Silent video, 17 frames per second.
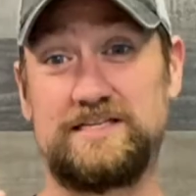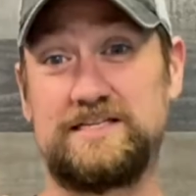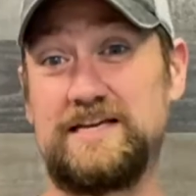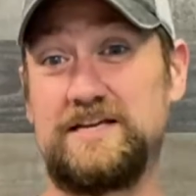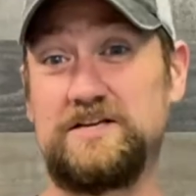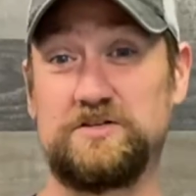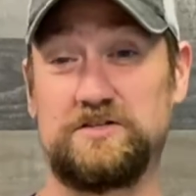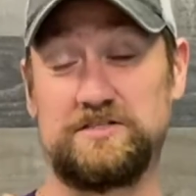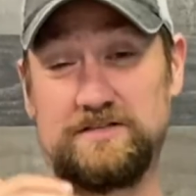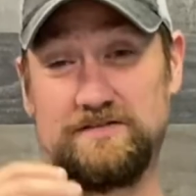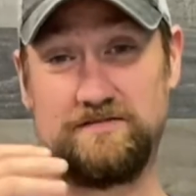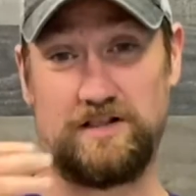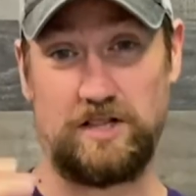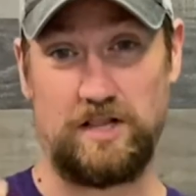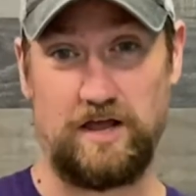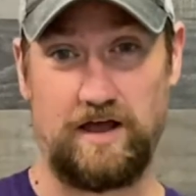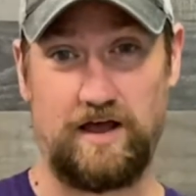the teachers of the
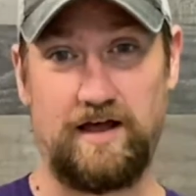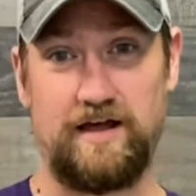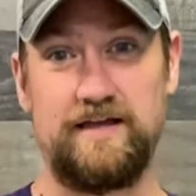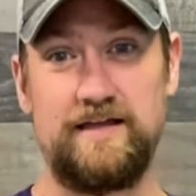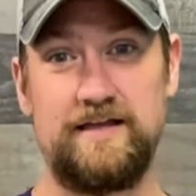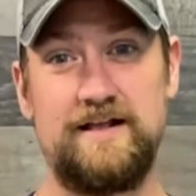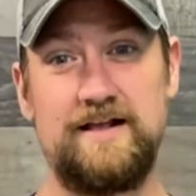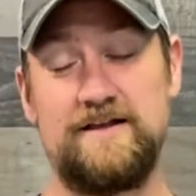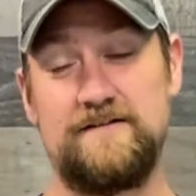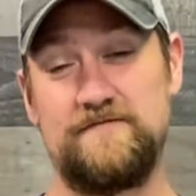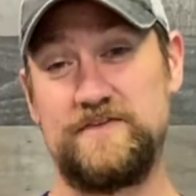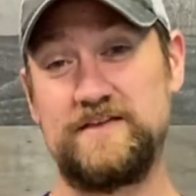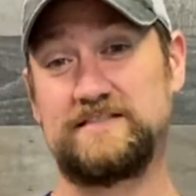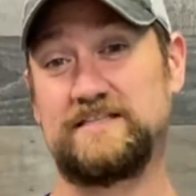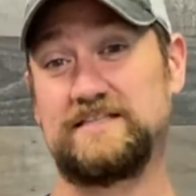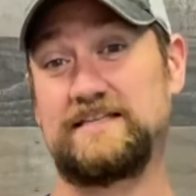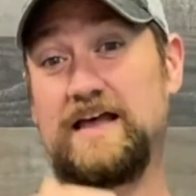law,
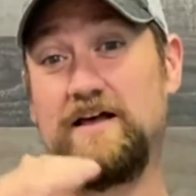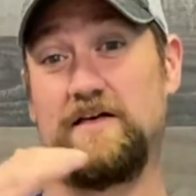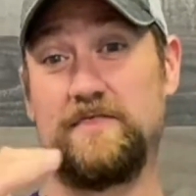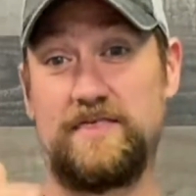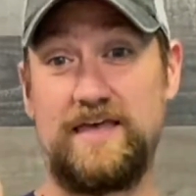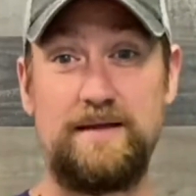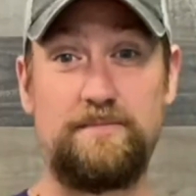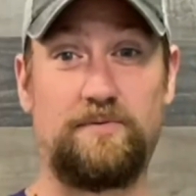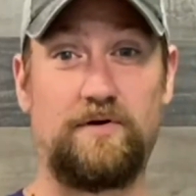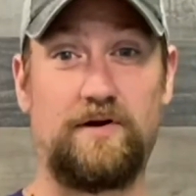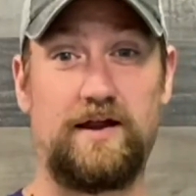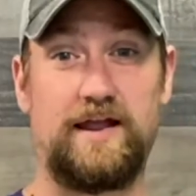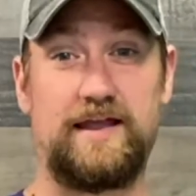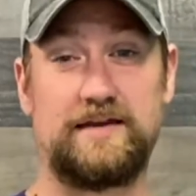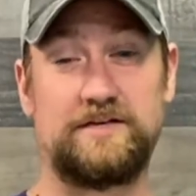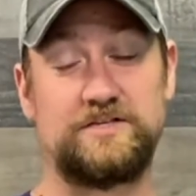this is how they pray.